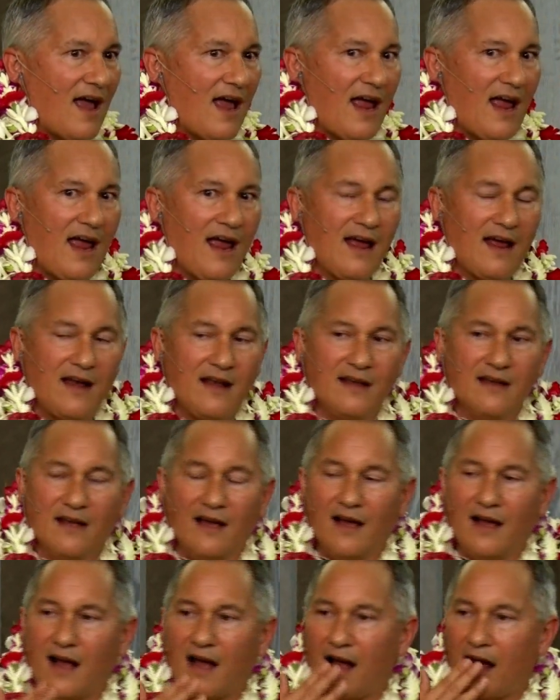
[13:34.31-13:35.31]
And
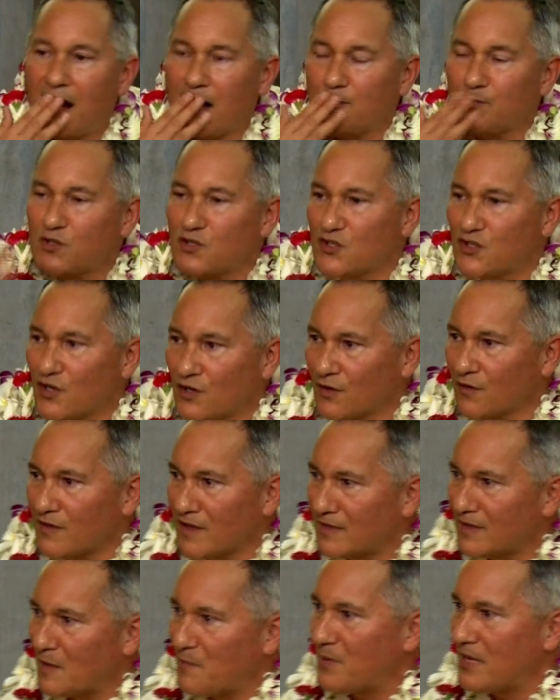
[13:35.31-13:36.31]
I'm sure
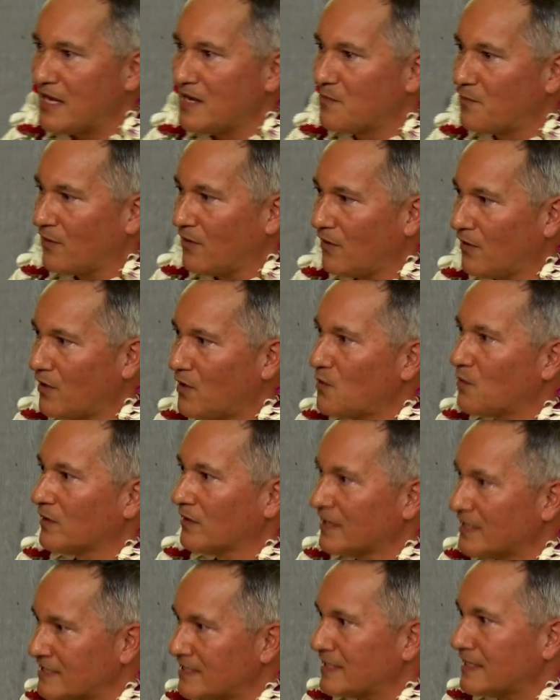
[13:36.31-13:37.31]
that the people who were
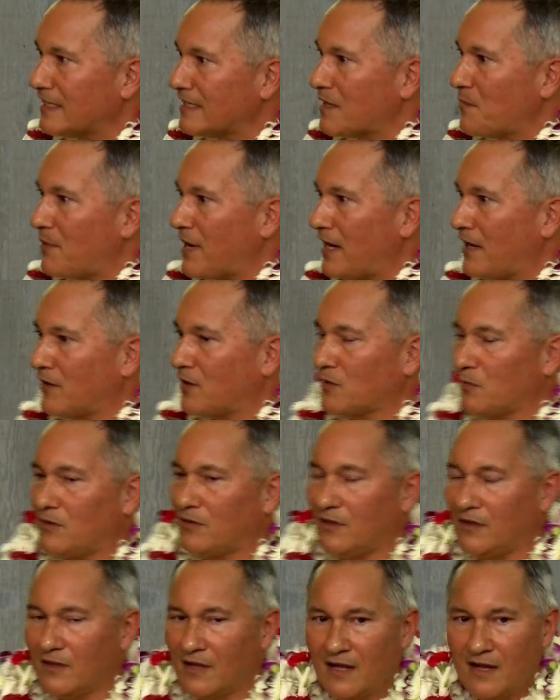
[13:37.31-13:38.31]
listening to the
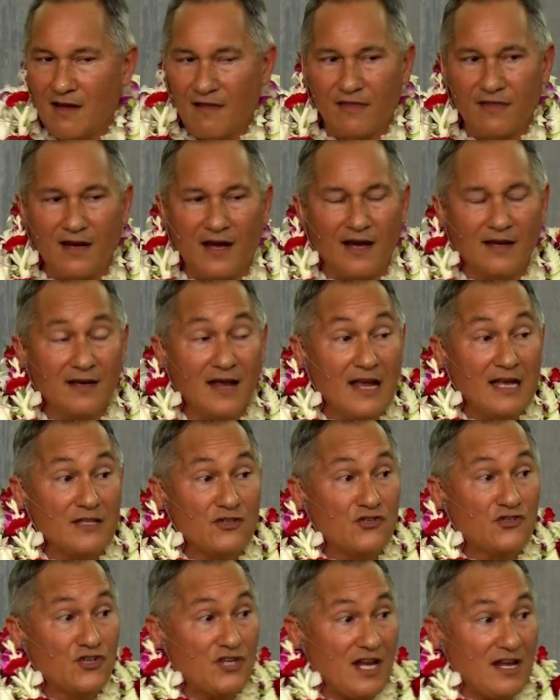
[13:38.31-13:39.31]
parable thought,
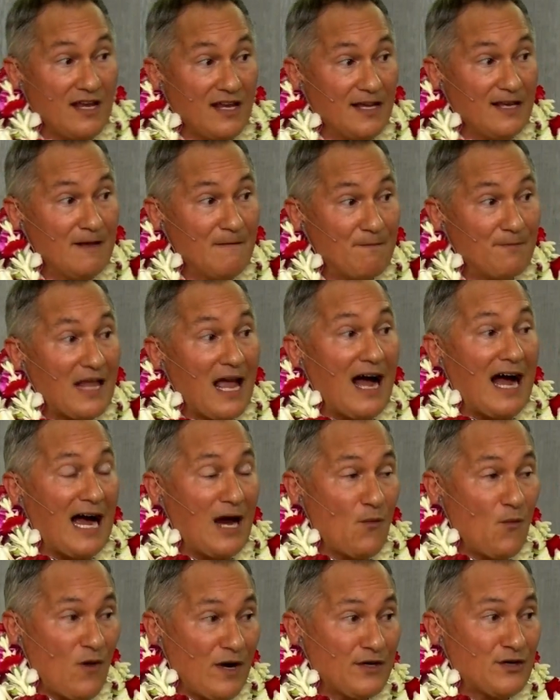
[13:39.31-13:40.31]
gee, I
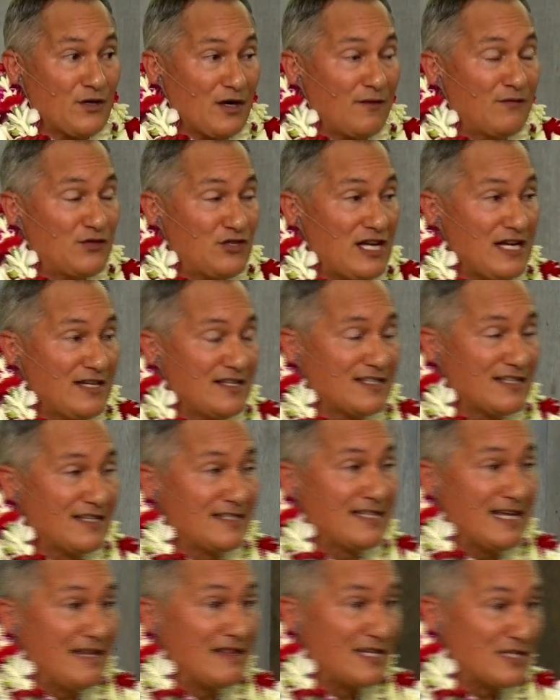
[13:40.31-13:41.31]
wonder if Jesus
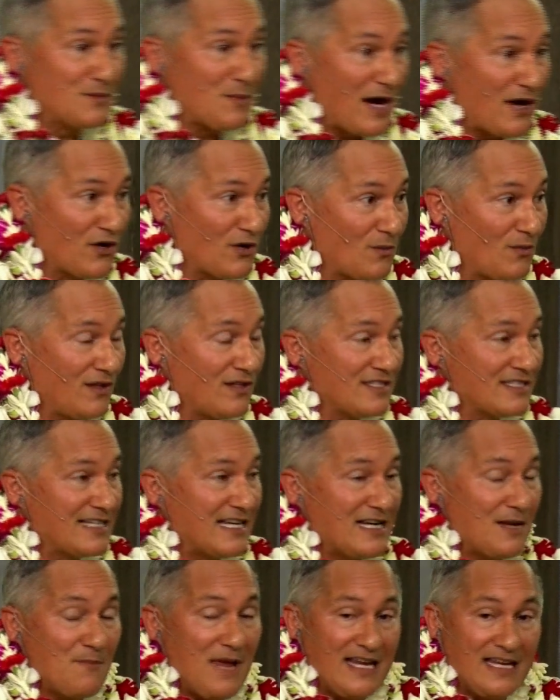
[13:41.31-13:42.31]
in this parable is
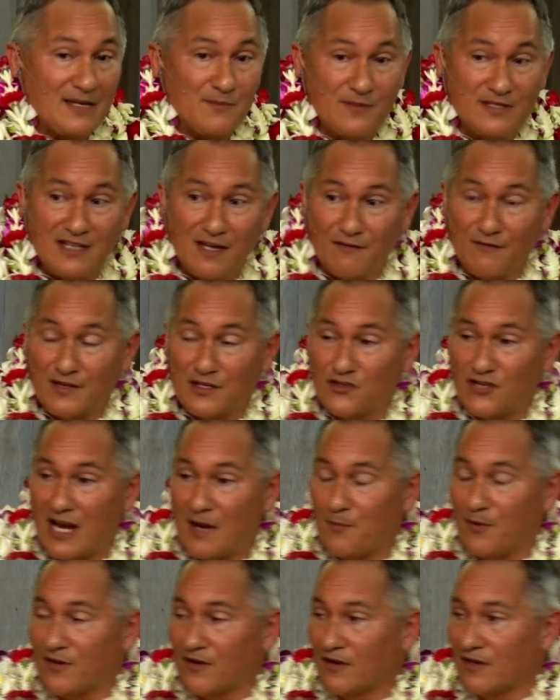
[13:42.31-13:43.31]
going to make himself the
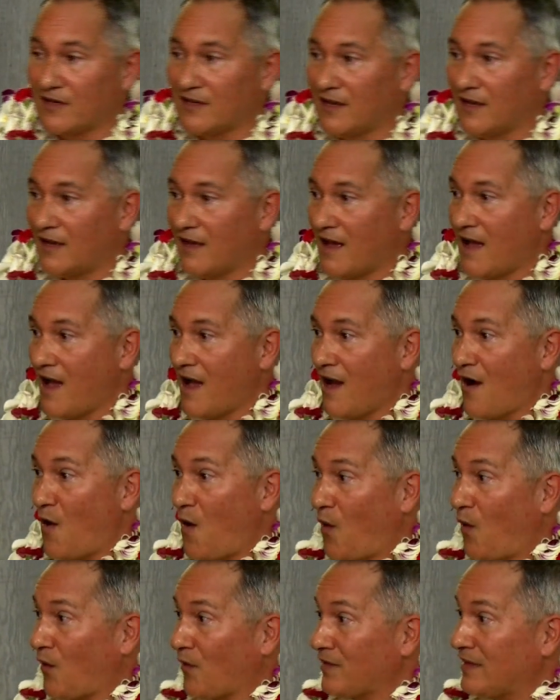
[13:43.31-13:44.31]
shepherd
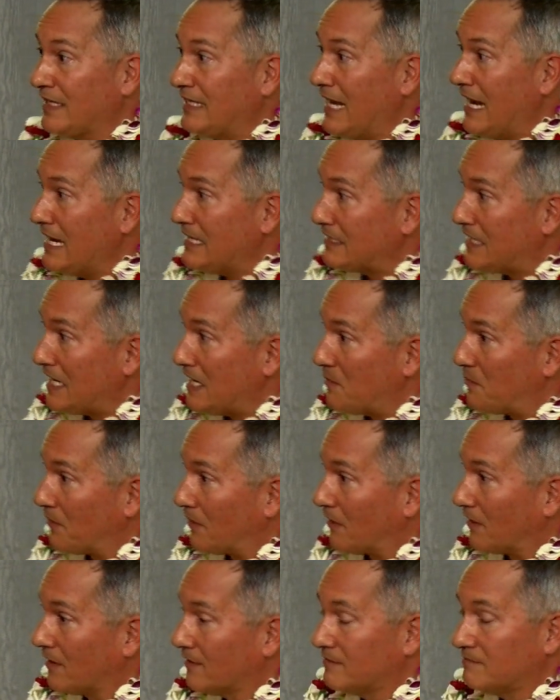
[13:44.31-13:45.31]
or the
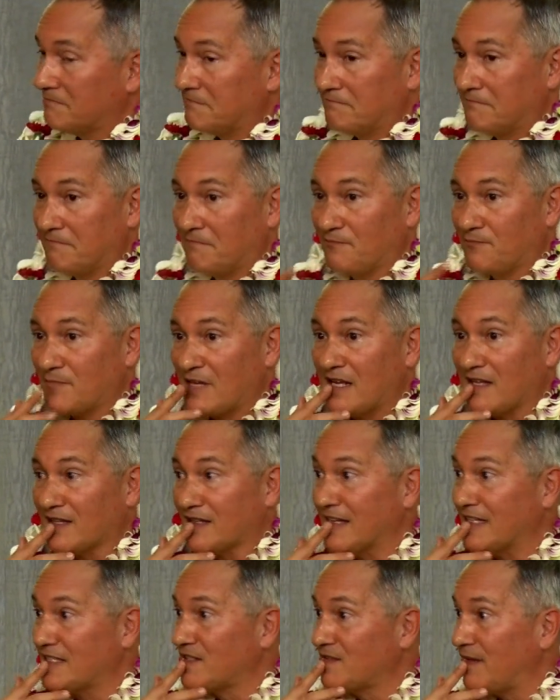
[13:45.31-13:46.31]
gatekeeper.
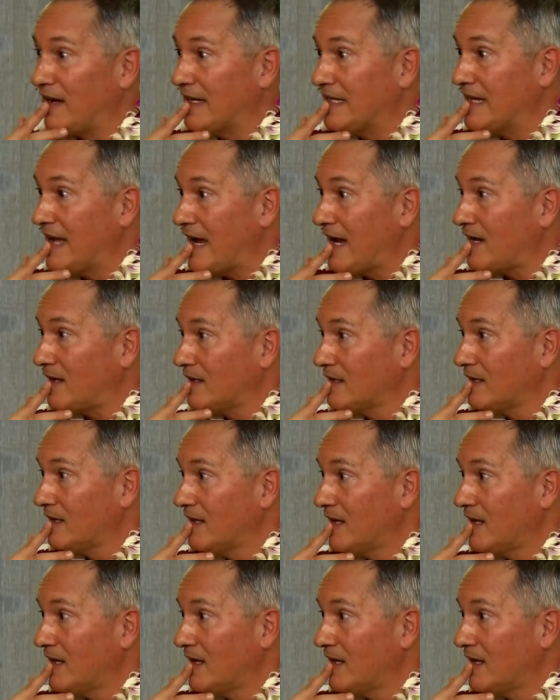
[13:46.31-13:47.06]
Let's find out.